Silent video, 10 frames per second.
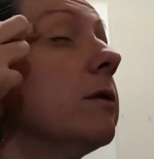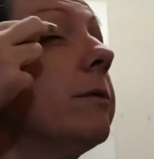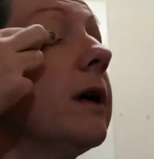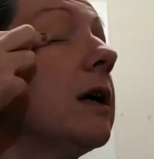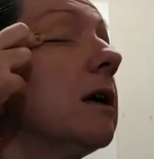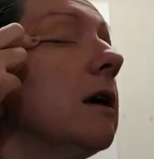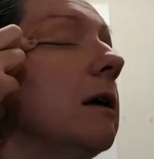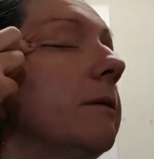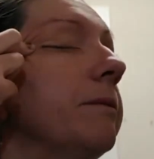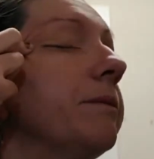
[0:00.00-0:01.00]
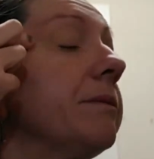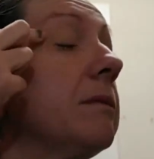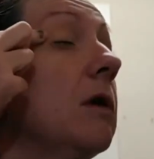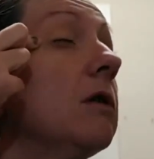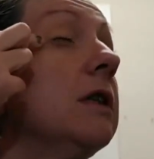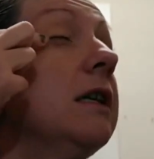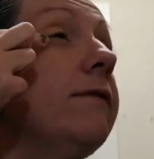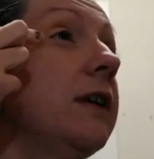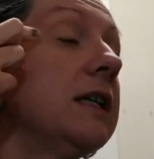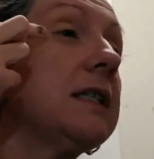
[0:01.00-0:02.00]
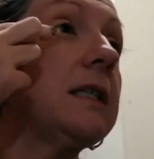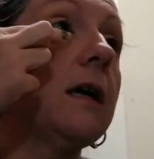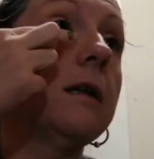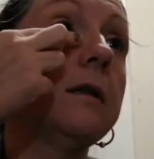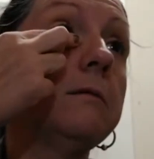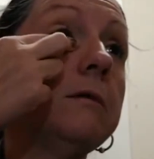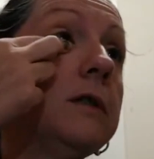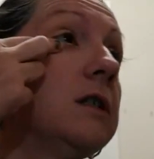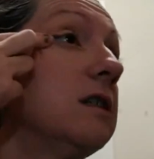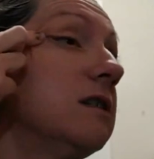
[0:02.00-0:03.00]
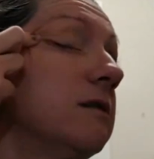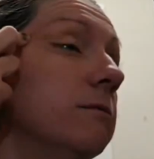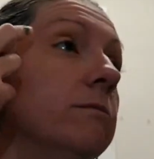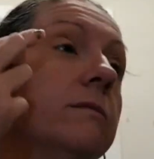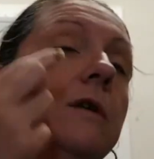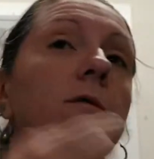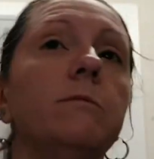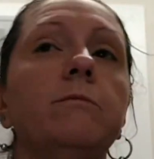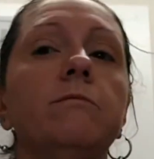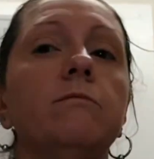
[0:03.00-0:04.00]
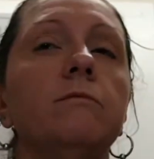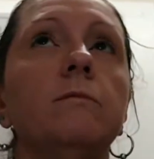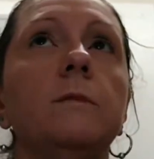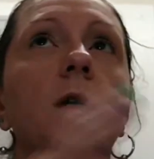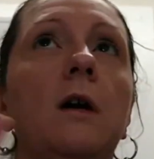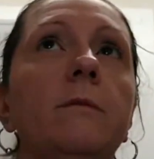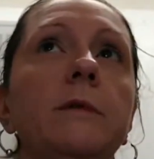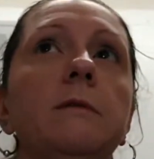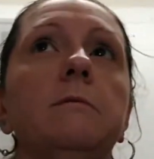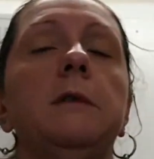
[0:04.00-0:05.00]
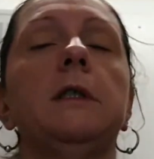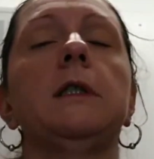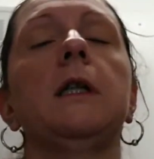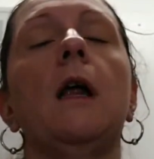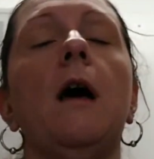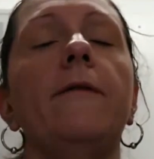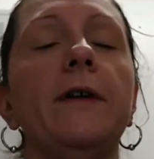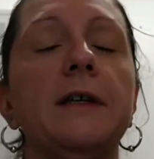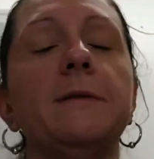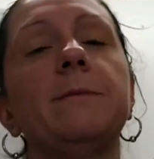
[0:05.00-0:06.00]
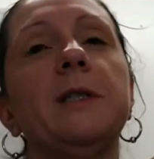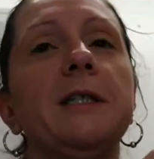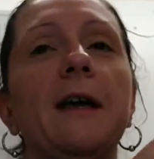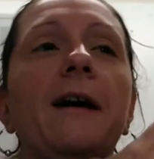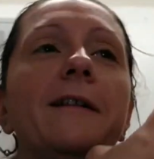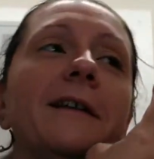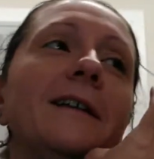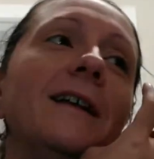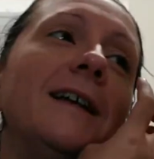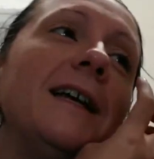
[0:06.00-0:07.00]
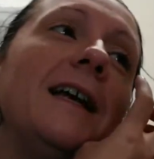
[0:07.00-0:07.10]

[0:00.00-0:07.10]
would make Olivia salad, which is a common Slavic salad.